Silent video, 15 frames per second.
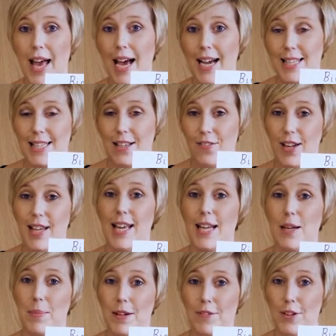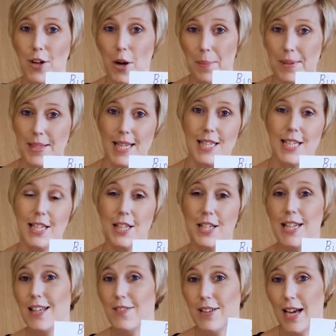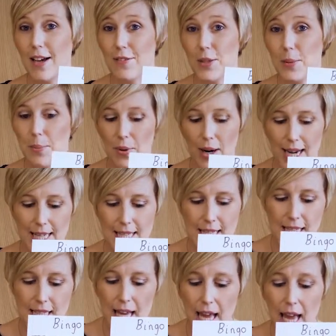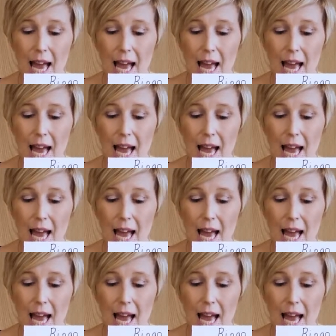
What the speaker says: activity and a bit of a competition. You can even have some prizes.